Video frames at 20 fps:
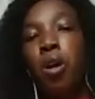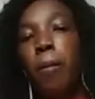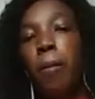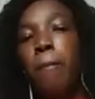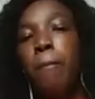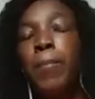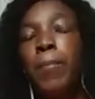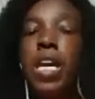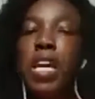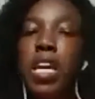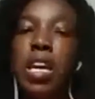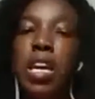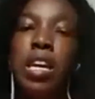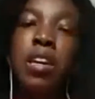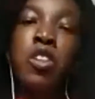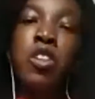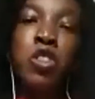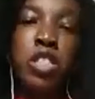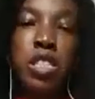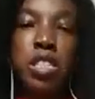me,
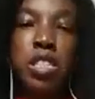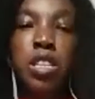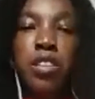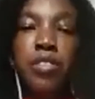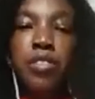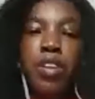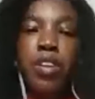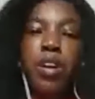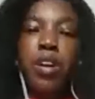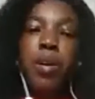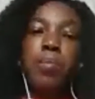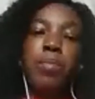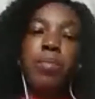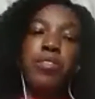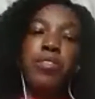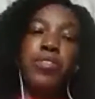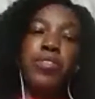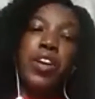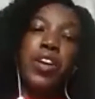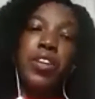using a
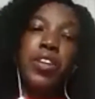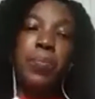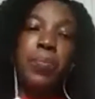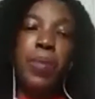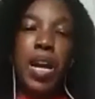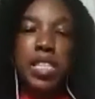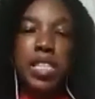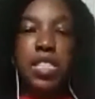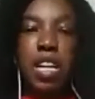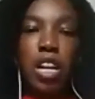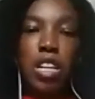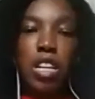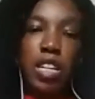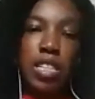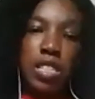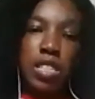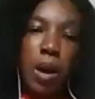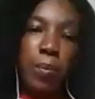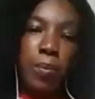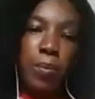very practical
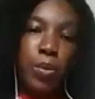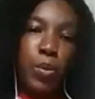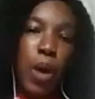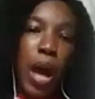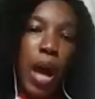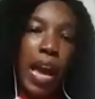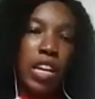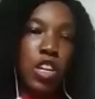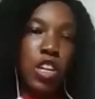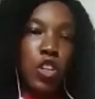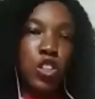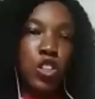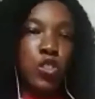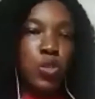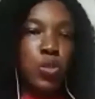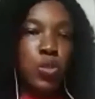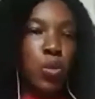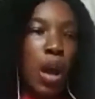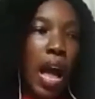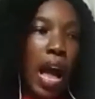example, I used
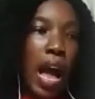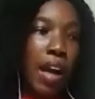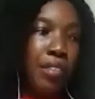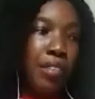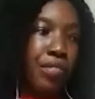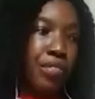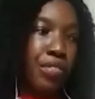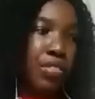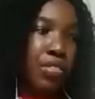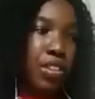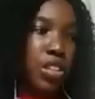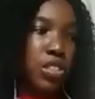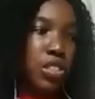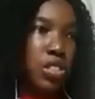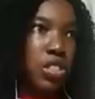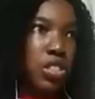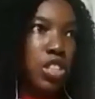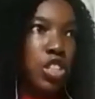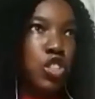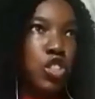to have
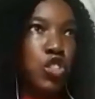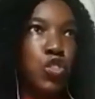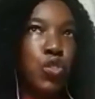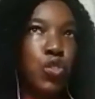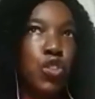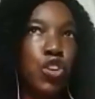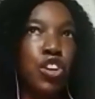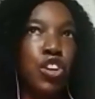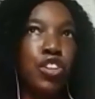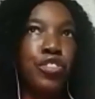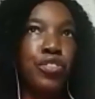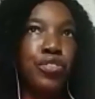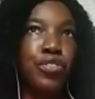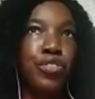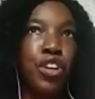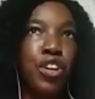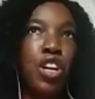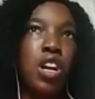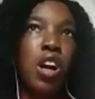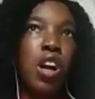this issue of
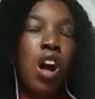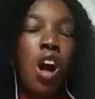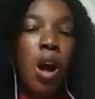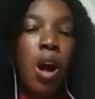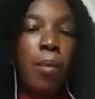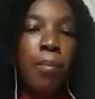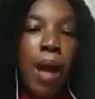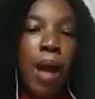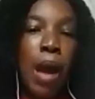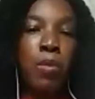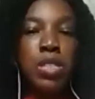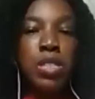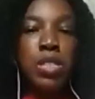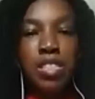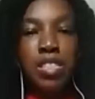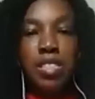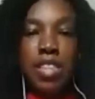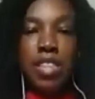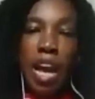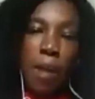I would
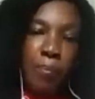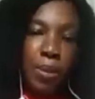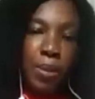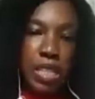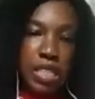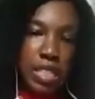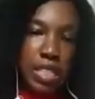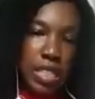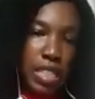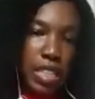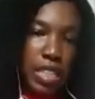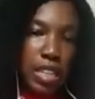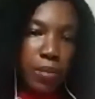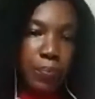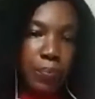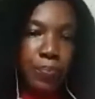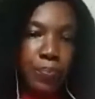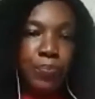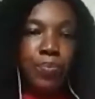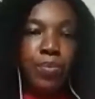snap
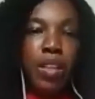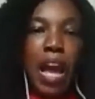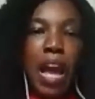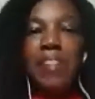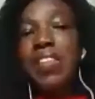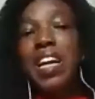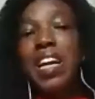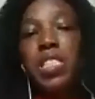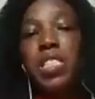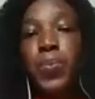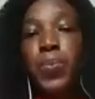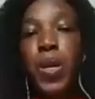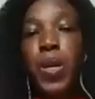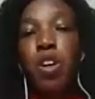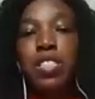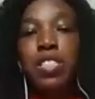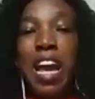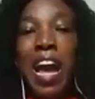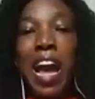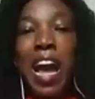easily. And that's
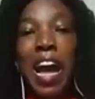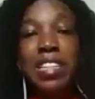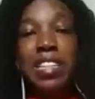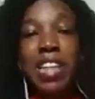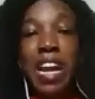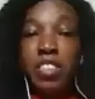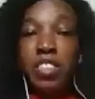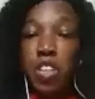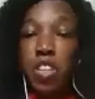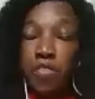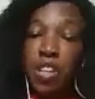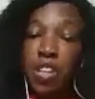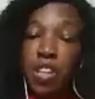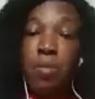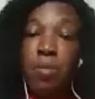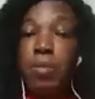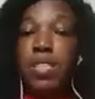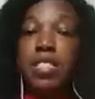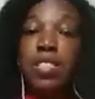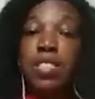because I suffered
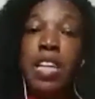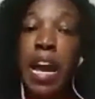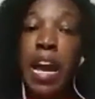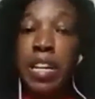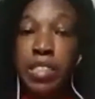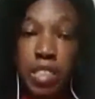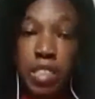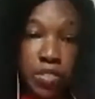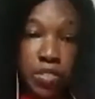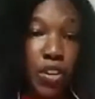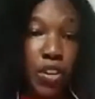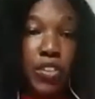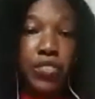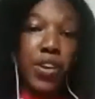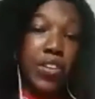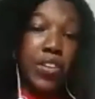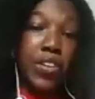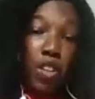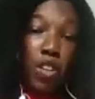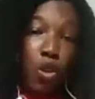from anxiety for a
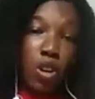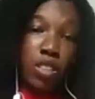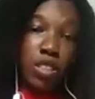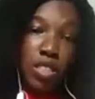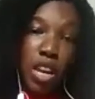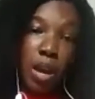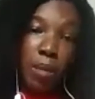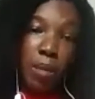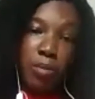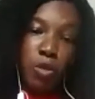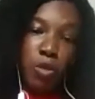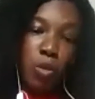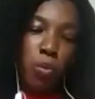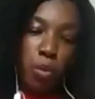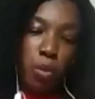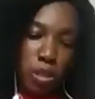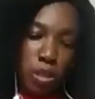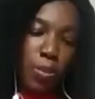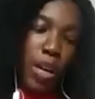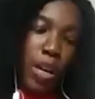very long time,
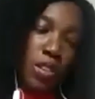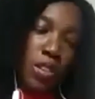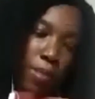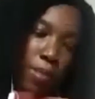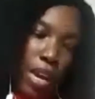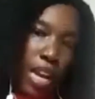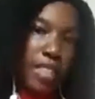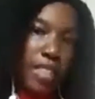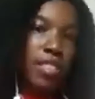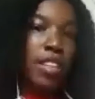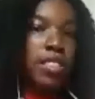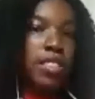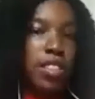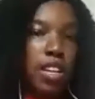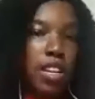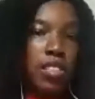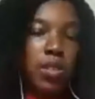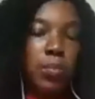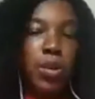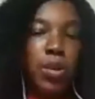was part of my anxiety
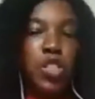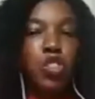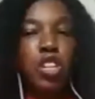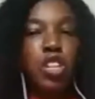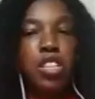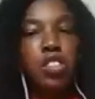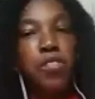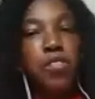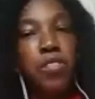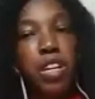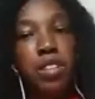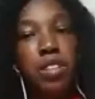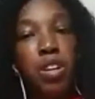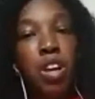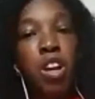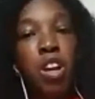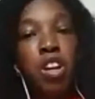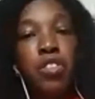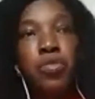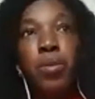and depression. I suffered
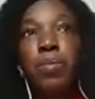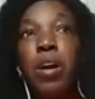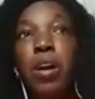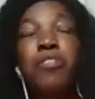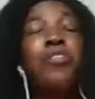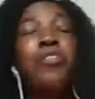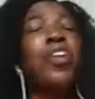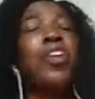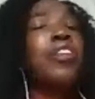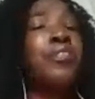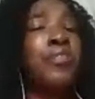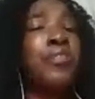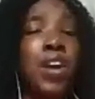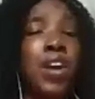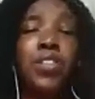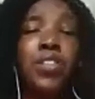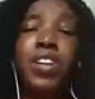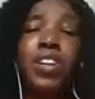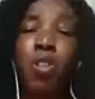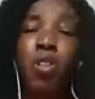from that for a
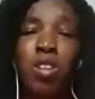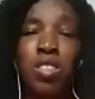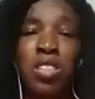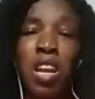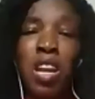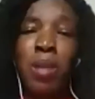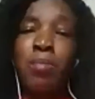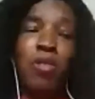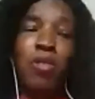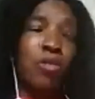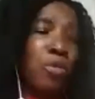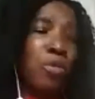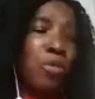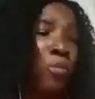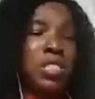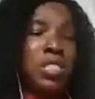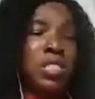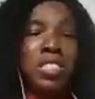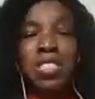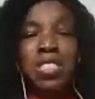very long time, since
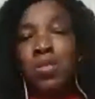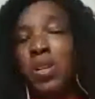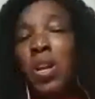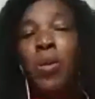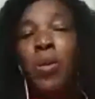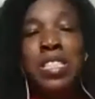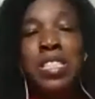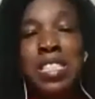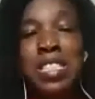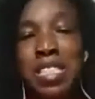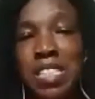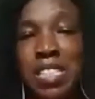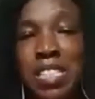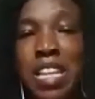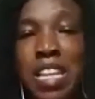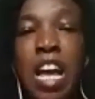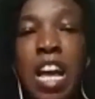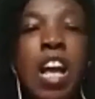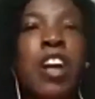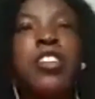when I was
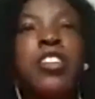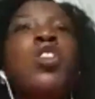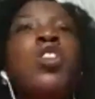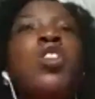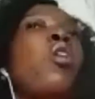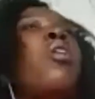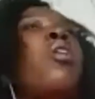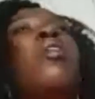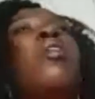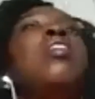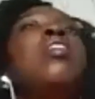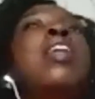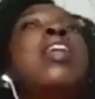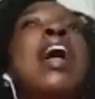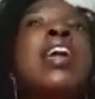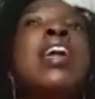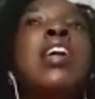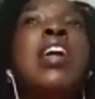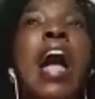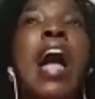6. So
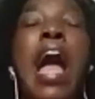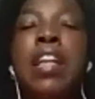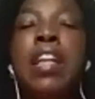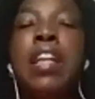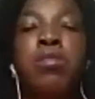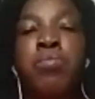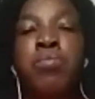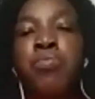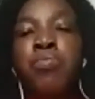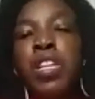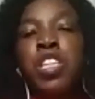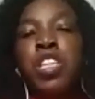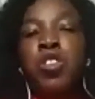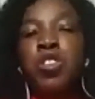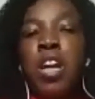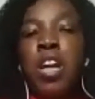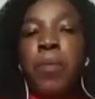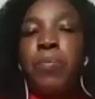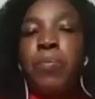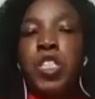like, I really
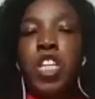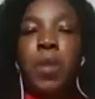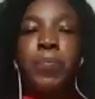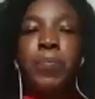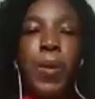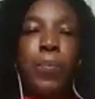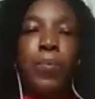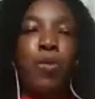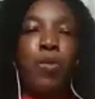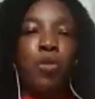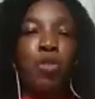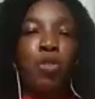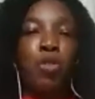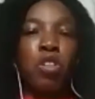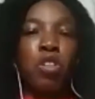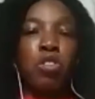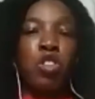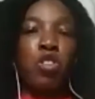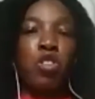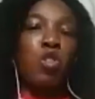don't appreciate people,
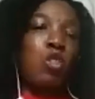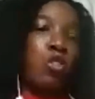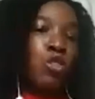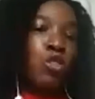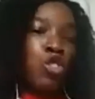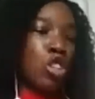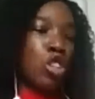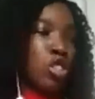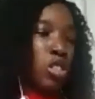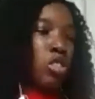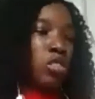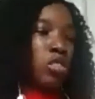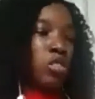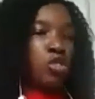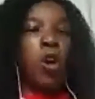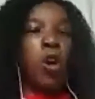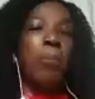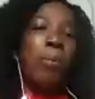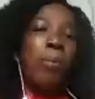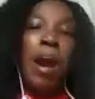
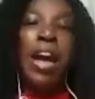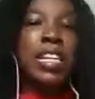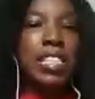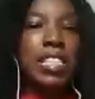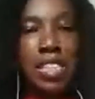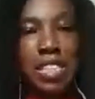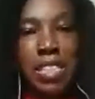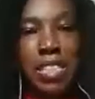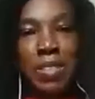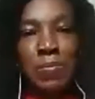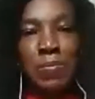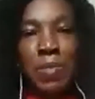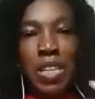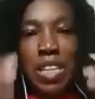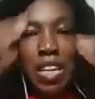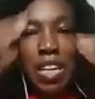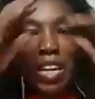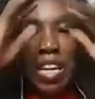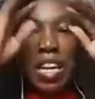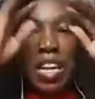just surprising
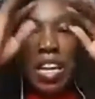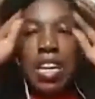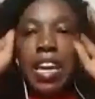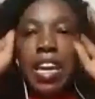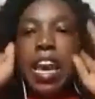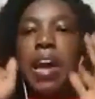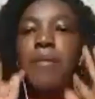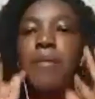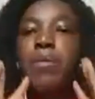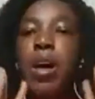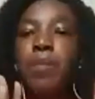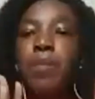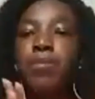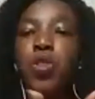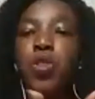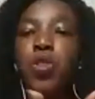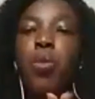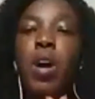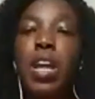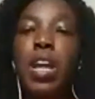me. Yeah.
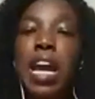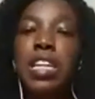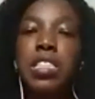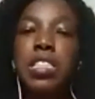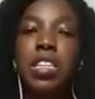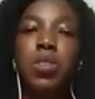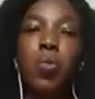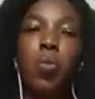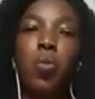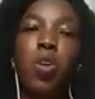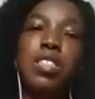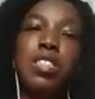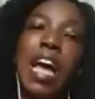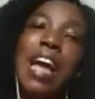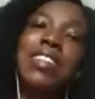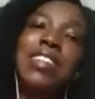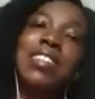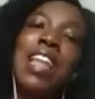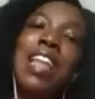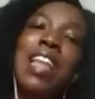So what I did was
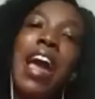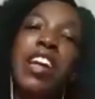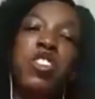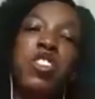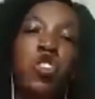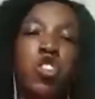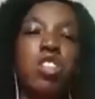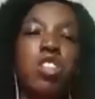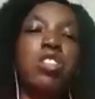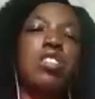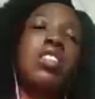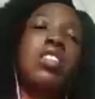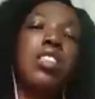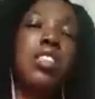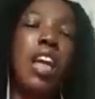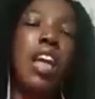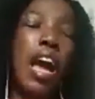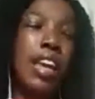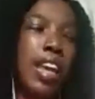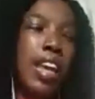I started
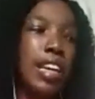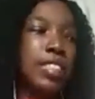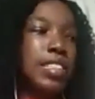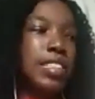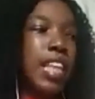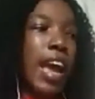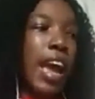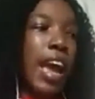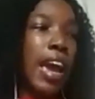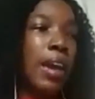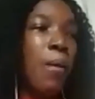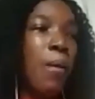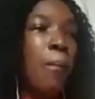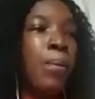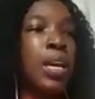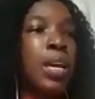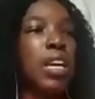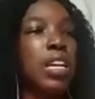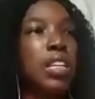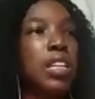journaling, and I started
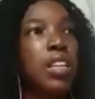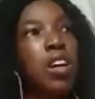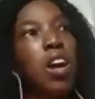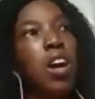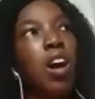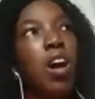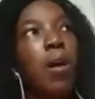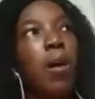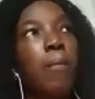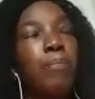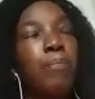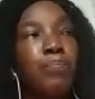being, I